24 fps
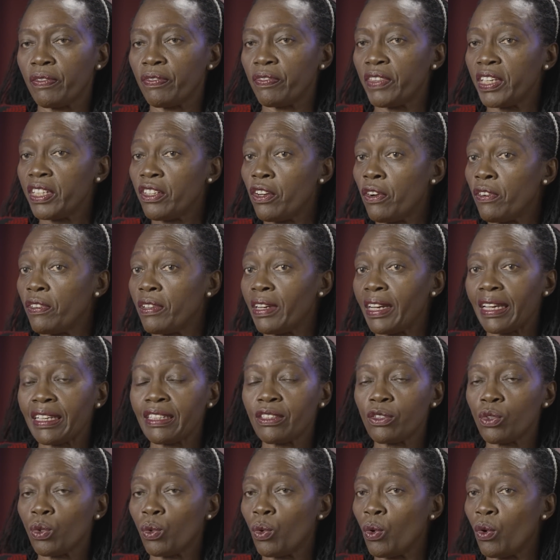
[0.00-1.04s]
They don't
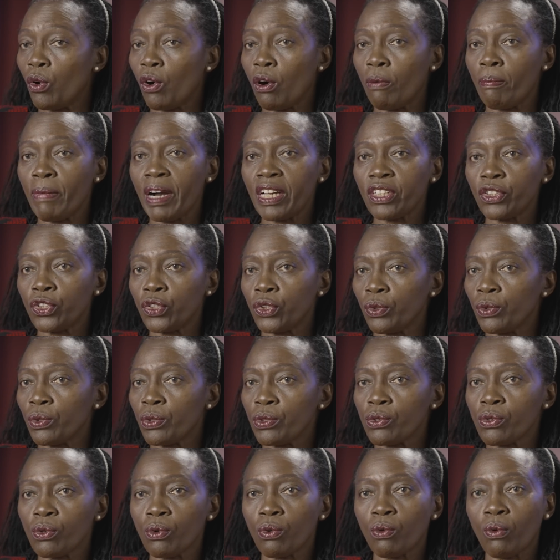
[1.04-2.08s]
like to go commercial,
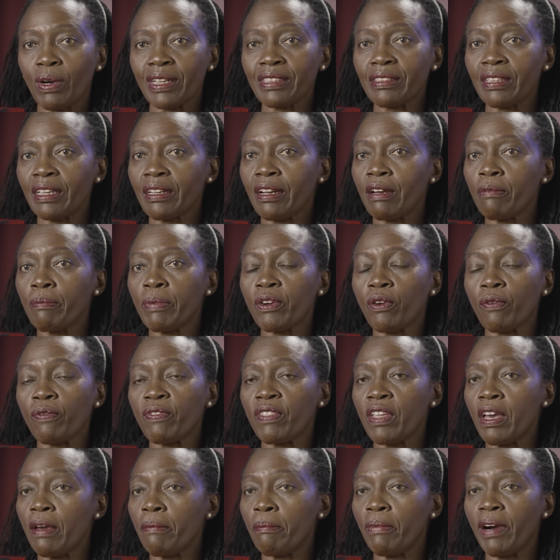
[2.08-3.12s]
so quite a number of
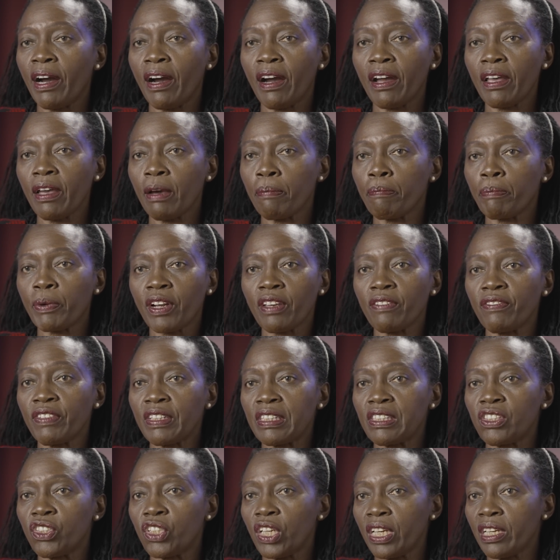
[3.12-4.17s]
them hire
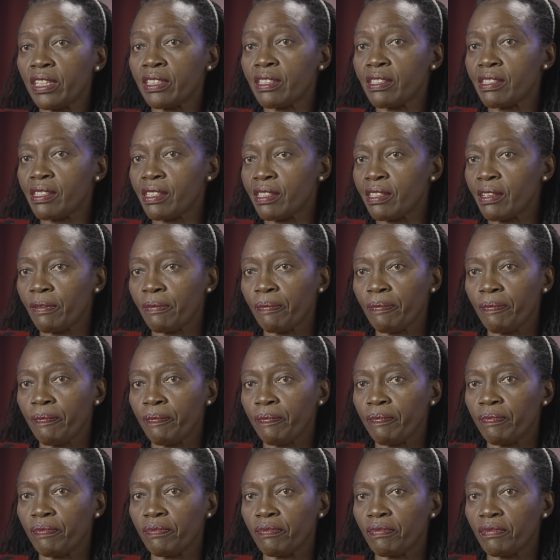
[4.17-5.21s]
private jets.
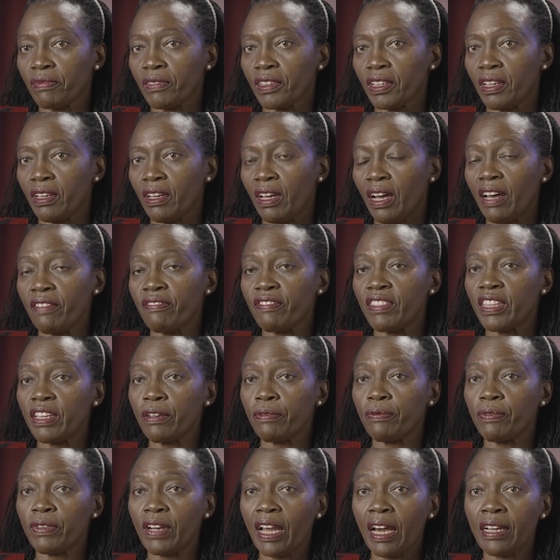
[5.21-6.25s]
And
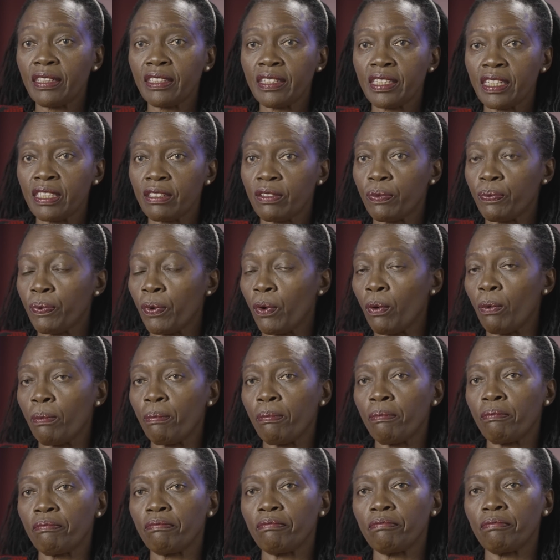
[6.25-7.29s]
they've learned it
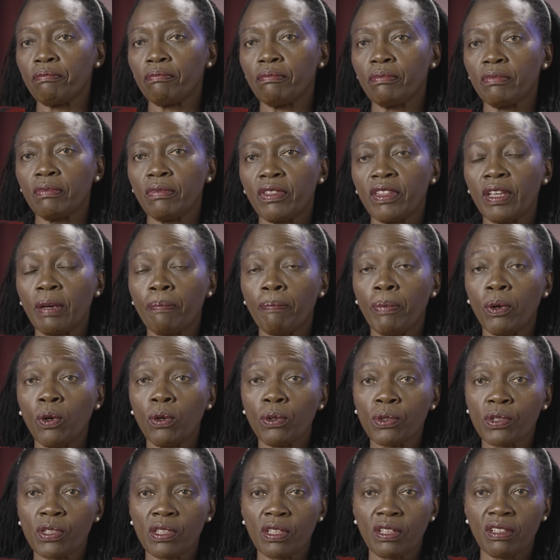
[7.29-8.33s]
from their
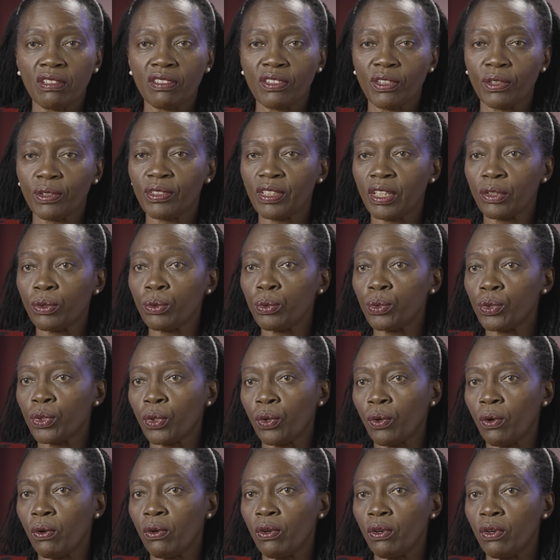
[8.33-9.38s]
boss, Dr.
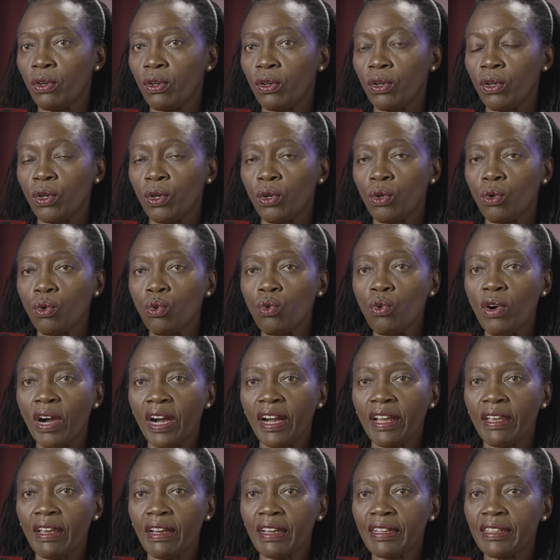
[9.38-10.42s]
Ruto, who
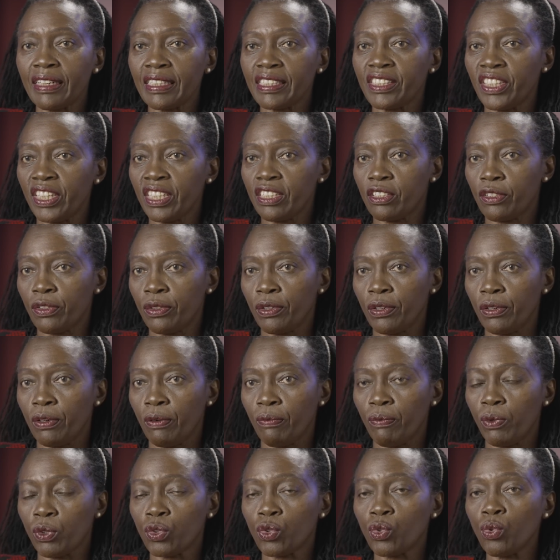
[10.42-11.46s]
hired a jet
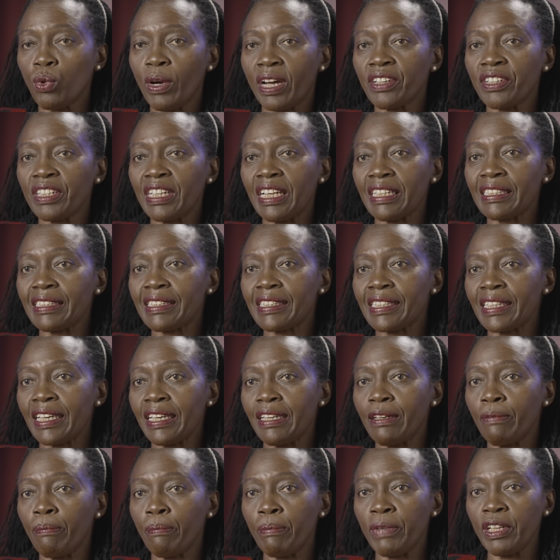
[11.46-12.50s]
for
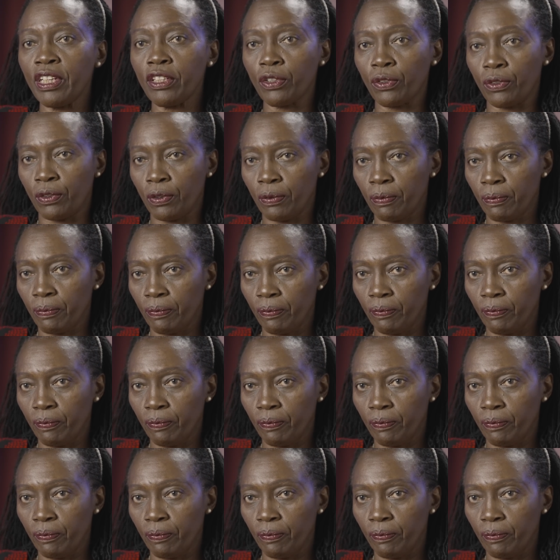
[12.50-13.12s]
210 million